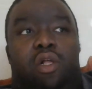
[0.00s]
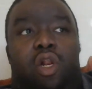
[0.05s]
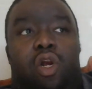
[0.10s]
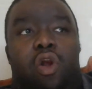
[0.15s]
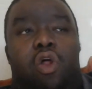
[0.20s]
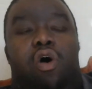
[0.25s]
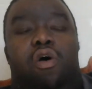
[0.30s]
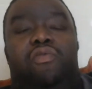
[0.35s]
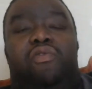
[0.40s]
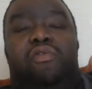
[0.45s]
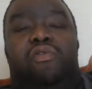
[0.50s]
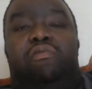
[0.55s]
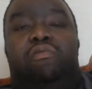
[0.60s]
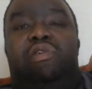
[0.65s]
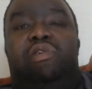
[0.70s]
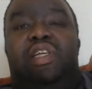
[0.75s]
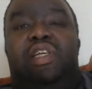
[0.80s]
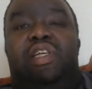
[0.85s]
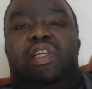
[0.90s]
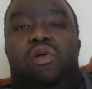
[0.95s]
a lot of the
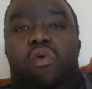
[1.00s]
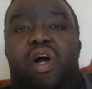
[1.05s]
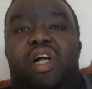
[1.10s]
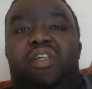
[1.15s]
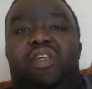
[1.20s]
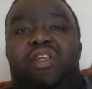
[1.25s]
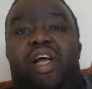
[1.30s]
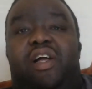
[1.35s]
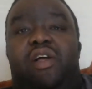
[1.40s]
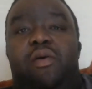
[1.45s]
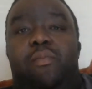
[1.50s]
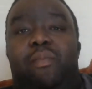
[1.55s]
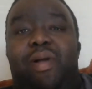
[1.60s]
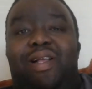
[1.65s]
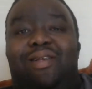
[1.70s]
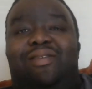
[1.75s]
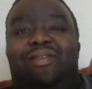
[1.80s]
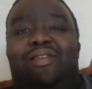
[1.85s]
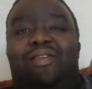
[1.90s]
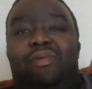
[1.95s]
reason why Xhaka
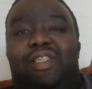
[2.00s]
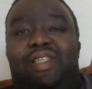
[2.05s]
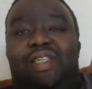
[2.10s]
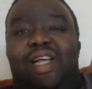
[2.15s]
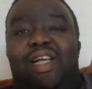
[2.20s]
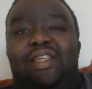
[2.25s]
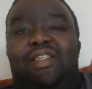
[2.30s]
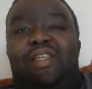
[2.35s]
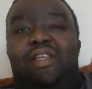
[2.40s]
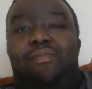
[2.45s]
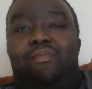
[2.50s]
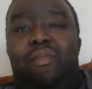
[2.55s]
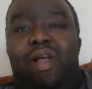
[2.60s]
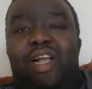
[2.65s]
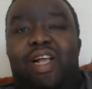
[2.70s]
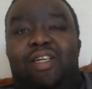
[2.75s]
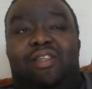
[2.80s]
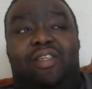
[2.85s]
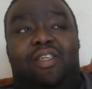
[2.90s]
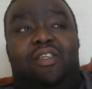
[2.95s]
makes the mistakes he
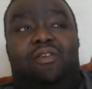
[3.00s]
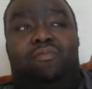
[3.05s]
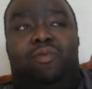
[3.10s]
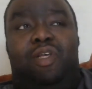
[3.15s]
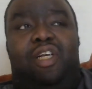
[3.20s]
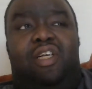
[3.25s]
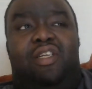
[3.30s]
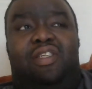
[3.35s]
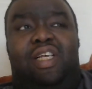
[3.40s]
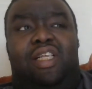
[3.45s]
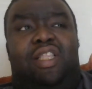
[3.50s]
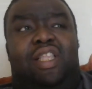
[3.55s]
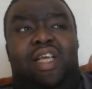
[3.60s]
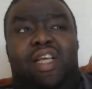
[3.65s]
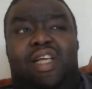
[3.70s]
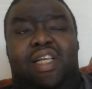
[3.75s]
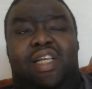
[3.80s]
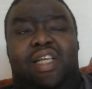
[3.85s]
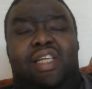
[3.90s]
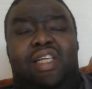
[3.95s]
makes is because I
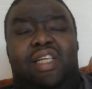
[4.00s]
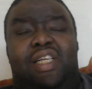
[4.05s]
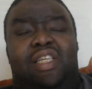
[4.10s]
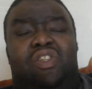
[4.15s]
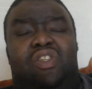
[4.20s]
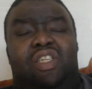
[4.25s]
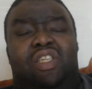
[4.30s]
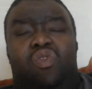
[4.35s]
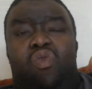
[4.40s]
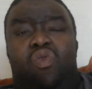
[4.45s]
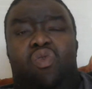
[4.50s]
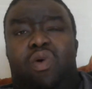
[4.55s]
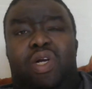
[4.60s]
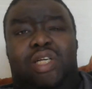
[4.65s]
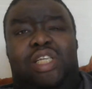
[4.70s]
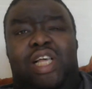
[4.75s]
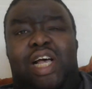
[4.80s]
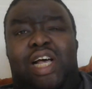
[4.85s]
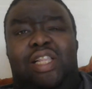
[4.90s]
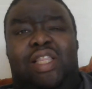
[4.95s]
think he's always had
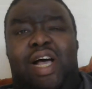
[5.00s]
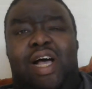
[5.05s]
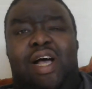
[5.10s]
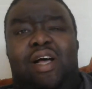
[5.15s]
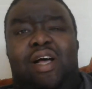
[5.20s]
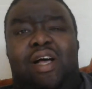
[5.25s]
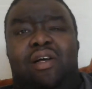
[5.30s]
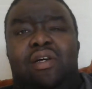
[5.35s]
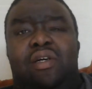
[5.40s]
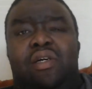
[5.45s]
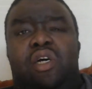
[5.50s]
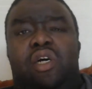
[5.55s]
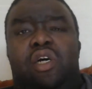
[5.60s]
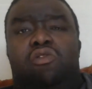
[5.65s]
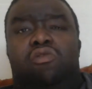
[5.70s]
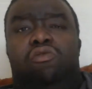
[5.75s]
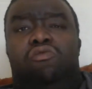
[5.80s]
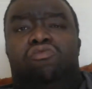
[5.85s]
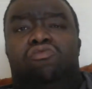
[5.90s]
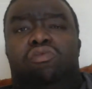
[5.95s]
that
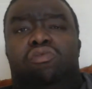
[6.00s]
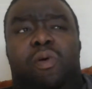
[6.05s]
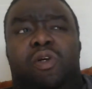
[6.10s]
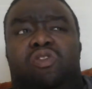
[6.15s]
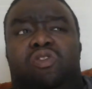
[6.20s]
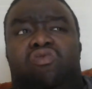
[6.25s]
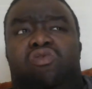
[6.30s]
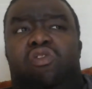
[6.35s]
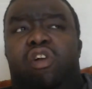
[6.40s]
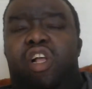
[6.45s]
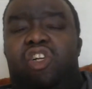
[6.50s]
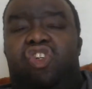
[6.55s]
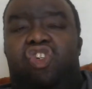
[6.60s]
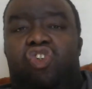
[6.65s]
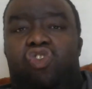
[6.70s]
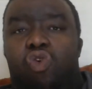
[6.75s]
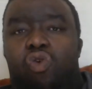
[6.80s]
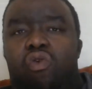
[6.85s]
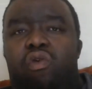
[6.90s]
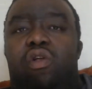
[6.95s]
almost
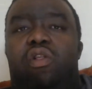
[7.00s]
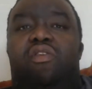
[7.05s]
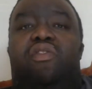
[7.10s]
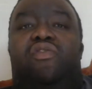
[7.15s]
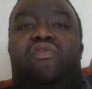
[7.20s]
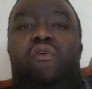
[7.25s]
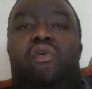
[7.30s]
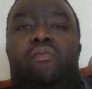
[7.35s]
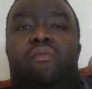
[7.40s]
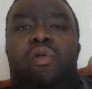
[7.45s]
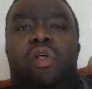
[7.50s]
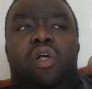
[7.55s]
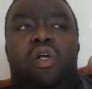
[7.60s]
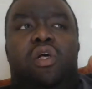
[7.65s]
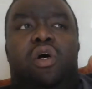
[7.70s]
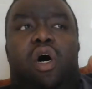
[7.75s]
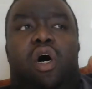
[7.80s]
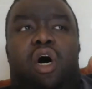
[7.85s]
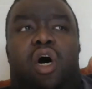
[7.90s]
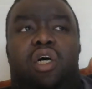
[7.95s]
reassurance from
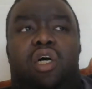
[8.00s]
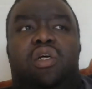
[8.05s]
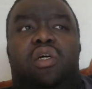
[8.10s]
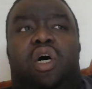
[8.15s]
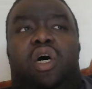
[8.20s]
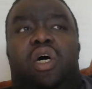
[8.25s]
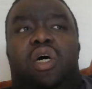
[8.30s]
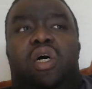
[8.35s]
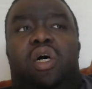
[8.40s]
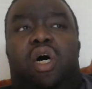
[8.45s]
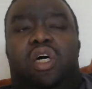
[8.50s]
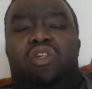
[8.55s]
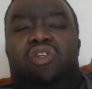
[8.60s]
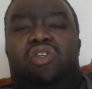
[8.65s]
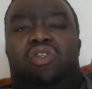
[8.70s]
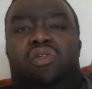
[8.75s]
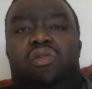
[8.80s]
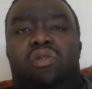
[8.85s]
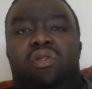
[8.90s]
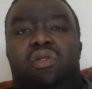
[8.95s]

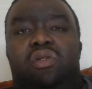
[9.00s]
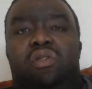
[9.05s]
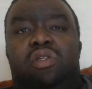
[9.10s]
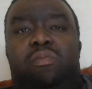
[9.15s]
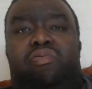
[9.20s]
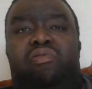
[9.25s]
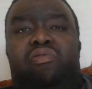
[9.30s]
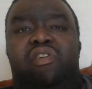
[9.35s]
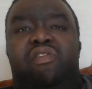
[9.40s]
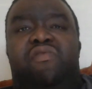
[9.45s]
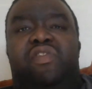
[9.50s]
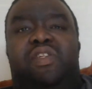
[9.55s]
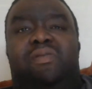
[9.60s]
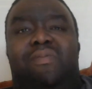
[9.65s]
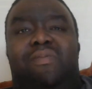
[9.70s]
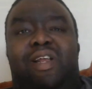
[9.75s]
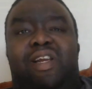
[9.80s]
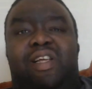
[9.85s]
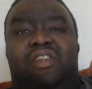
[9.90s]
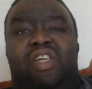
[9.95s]
the previous
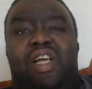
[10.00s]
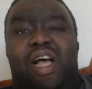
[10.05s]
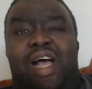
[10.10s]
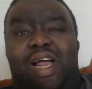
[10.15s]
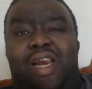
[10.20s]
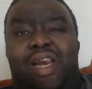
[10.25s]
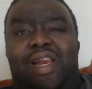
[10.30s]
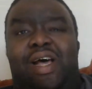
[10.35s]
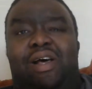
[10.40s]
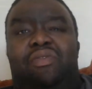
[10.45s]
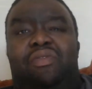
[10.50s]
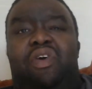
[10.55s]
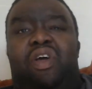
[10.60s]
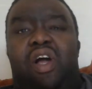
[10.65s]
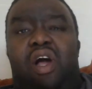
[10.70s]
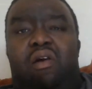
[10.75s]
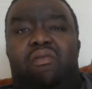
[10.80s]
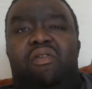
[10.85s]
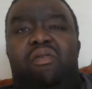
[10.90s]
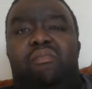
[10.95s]
manager and now the
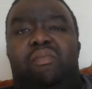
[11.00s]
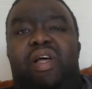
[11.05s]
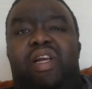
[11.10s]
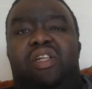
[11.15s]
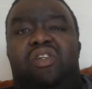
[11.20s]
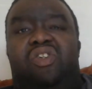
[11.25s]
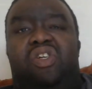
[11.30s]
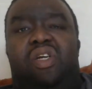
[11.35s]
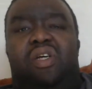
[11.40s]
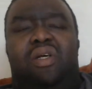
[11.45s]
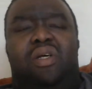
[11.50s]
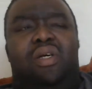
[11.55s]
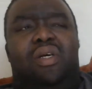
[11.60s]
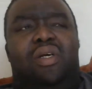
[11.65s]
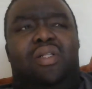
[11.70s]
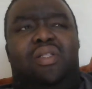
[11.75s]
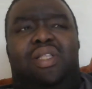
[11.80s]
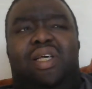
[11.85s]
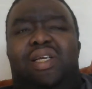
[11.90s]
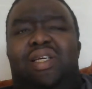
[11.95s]
current manager
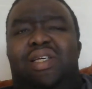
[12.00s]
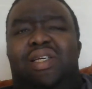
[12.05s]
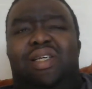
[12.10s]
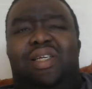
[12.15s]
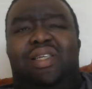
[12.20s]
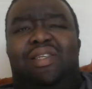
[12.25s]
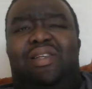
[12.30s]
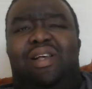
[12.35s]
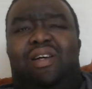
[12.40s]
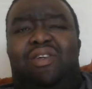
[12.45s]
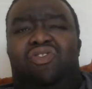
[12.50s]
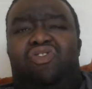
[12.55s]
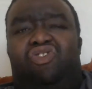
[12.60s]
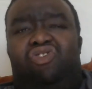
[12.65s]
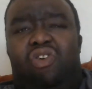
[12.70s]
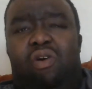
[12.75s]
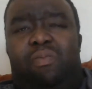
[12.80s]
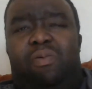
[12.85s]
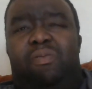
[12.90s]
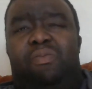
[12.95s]
that he is
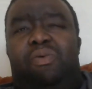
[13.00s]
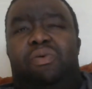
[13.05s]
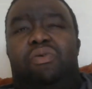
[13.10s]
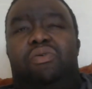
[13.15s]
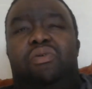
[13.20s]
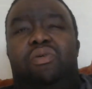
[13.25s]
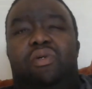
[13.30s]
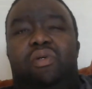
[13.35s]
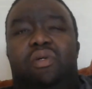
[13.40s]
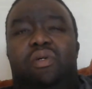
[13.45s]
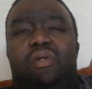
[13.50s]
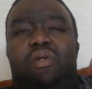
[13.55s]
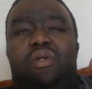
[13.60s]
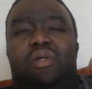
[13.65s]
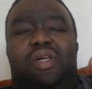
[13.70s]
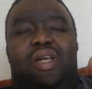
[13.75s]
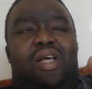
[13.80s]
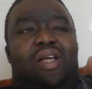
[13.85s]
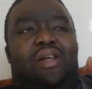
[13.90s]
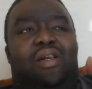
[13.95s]
undroppable.
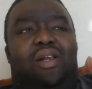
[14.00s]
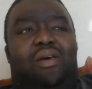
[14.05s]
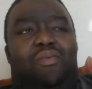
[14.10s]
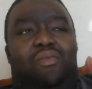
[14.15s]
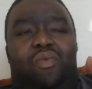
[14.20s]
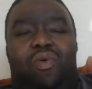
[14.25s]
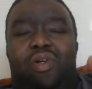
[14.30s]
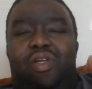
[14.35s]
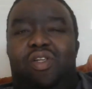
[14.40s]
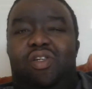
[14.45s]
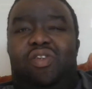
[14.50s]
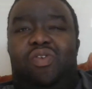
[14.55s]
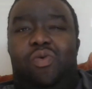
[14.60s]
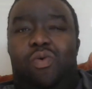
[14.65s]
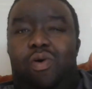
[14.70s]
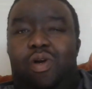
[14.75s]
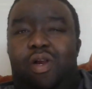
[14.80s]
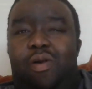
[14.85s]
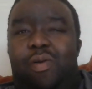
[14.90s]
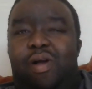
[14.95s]
Like, what are you
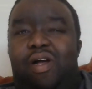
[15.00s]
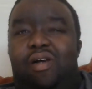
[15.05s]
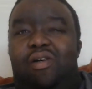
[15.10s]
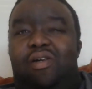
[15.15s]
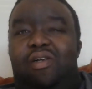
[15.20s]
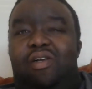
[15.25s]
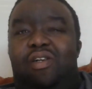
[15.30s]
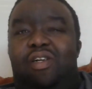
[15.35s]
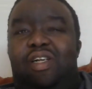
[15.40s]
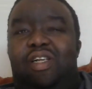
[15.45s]
talking about?